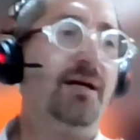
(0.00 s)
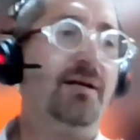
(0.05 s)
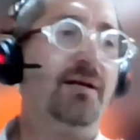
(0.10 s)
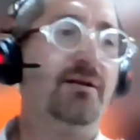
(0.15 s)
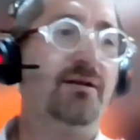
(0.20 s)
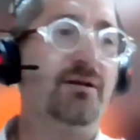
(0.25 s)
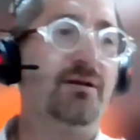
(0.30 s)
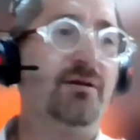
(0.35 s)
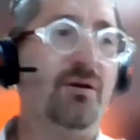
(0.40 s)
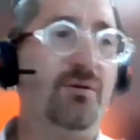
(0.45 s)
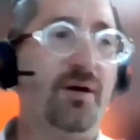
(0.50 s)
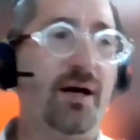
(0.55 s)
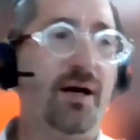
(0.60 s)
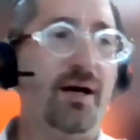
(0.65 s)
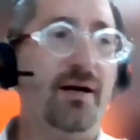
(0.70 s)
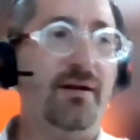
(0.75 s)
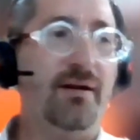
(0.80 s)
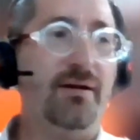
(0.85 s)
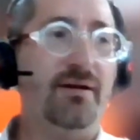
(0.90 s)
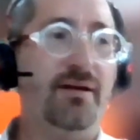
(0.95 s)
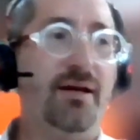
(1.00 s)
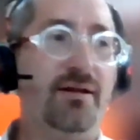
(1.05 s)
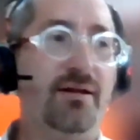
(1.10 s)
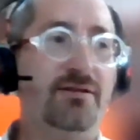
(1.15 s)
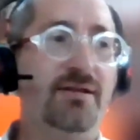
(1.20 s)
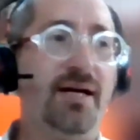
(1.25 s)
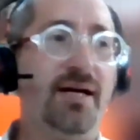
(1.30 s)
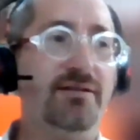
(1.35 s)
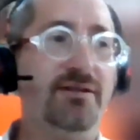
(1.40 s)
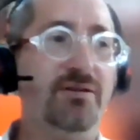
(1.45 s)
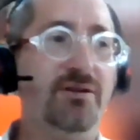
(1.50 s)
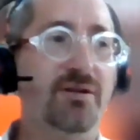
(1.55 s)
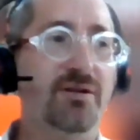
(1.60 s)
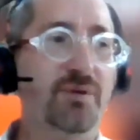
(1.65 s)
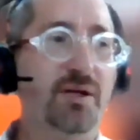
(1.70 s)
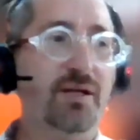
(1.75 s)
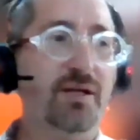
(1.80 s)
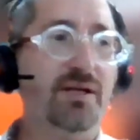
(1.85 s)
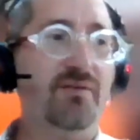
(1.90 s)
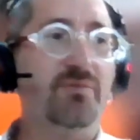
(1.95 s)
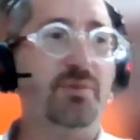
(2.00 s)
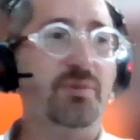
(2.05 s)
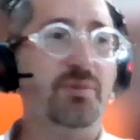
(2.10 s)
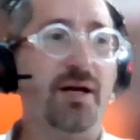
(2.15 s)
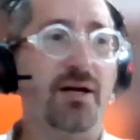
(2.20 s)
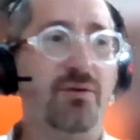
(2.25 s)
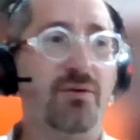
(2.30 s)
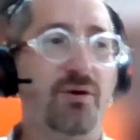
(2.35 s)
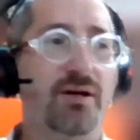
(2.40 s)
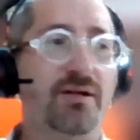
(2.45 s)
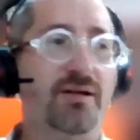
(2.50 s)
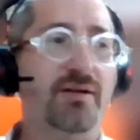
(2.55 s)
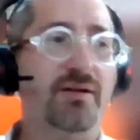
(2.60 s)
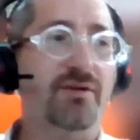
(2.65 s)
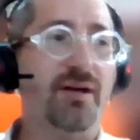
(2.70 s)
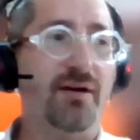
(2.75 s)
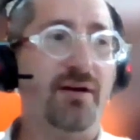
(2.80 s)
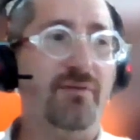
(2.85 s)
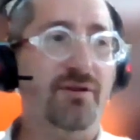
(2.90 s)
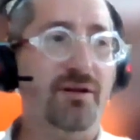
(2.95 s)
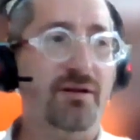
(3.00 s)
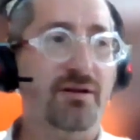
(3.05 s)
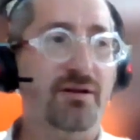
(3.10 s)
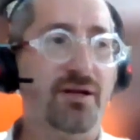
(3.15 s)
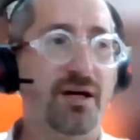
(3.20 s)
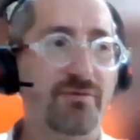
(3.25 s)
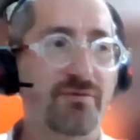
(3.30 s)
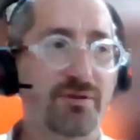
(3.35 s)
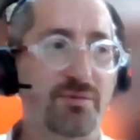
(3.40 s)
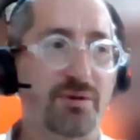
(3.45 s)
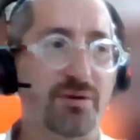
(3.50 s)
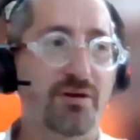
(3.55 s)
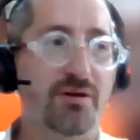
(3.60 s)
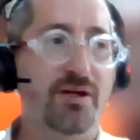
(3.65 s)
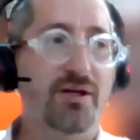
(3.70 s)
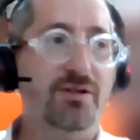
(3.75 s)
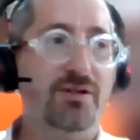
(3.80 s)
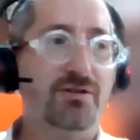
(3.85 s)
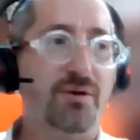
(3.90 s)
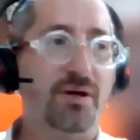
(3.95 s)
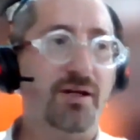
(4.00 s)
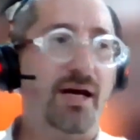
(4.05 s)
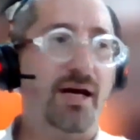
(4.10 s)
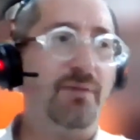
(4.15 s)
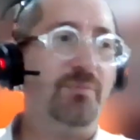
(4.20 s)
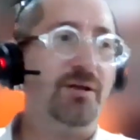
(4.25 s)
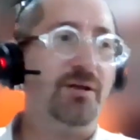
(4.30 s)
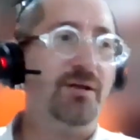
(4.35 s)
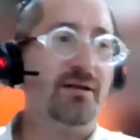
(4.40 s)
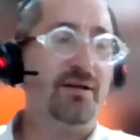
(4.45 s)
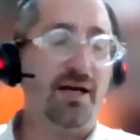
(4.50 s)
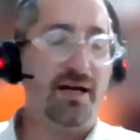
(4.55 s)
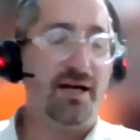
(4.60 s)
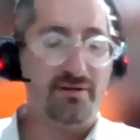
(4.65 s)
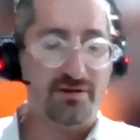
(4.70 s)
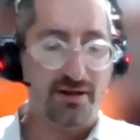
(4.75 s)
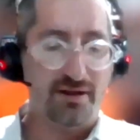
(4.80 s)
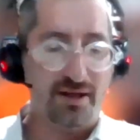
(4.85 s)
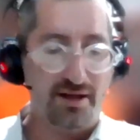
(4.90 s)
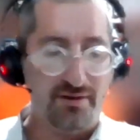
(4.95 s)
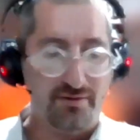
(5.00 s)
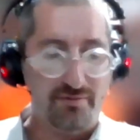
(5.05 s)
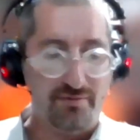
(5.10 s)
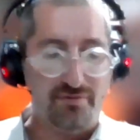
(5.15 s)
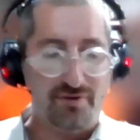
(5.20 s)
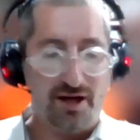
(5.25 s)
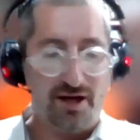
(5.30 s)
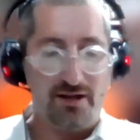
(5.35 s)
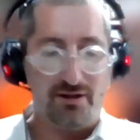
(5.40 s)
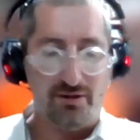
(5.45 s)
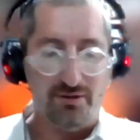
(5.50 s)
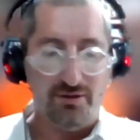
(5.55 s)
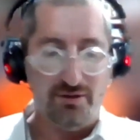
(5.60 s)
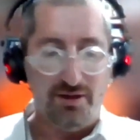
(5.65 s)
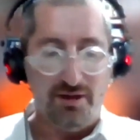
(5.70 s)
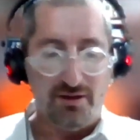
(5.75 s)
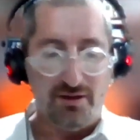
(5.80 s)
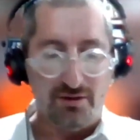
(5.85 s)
I'm not going to go. It's nice that you give me a gift, but I don't want a gift. I feel uncomfortable. So what happened? The land laid fallow.